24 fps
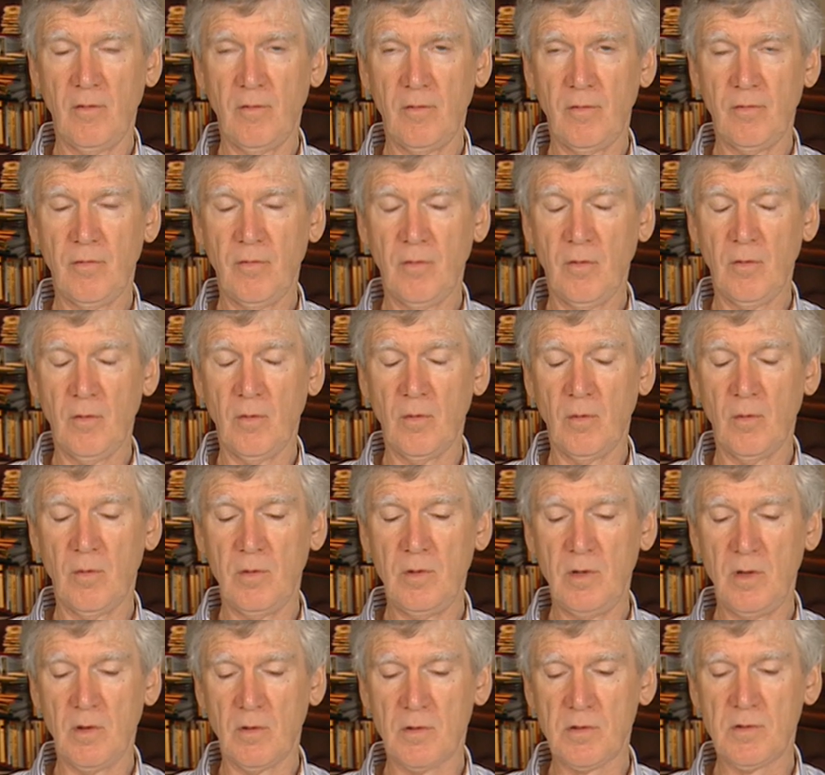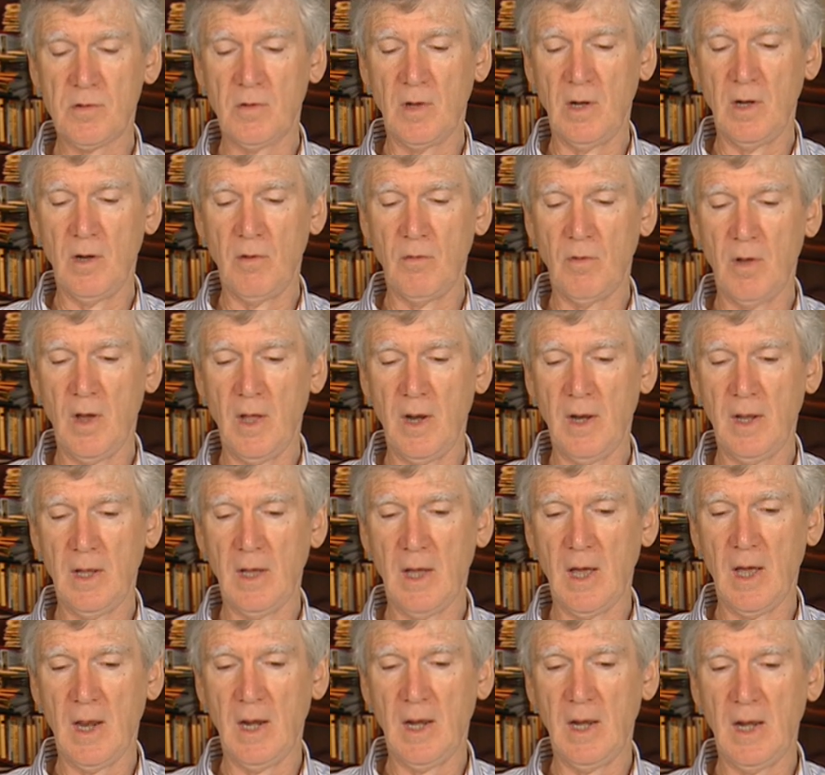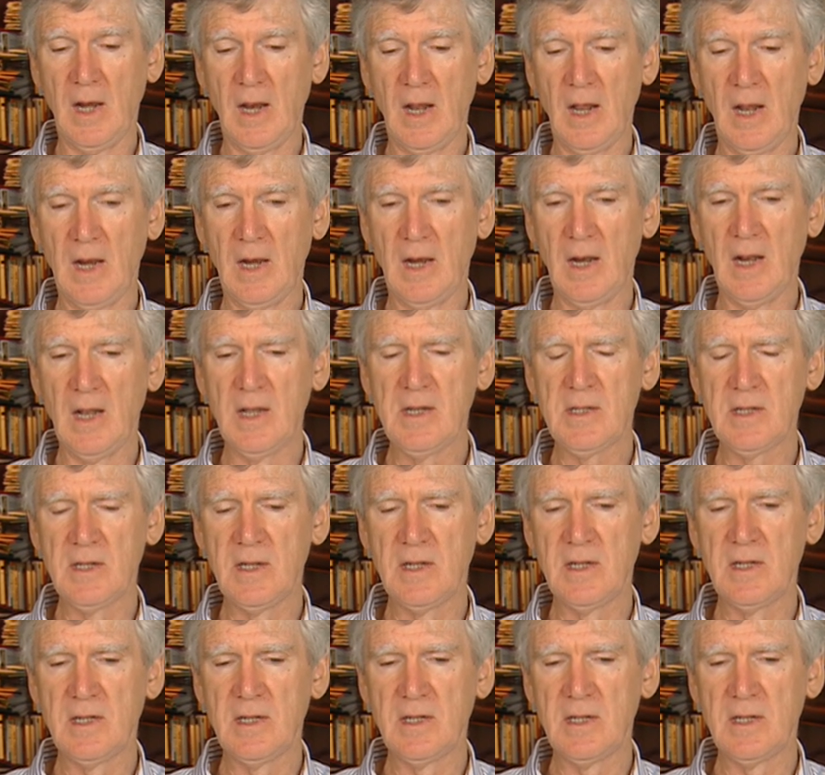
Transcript: for new Australian writing, and unless it